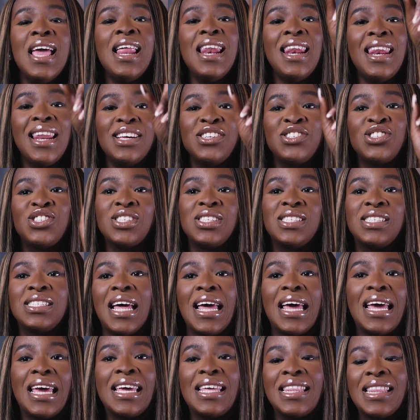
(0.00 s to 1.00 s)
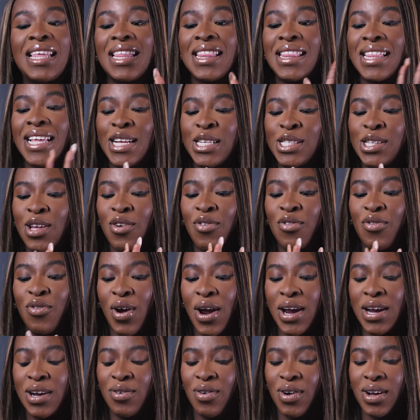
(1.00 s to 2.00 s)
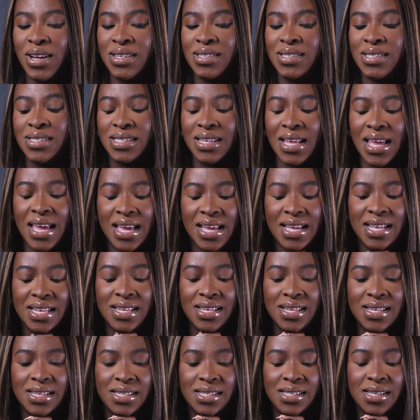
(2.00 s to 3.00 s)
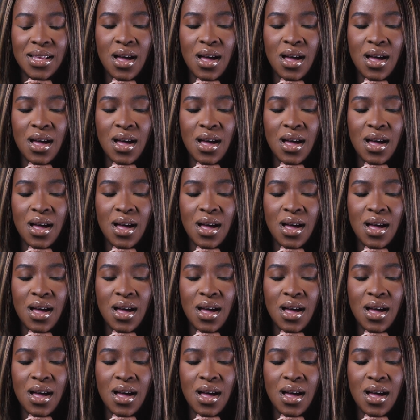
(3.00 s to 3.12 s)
let's just say that this fragrance is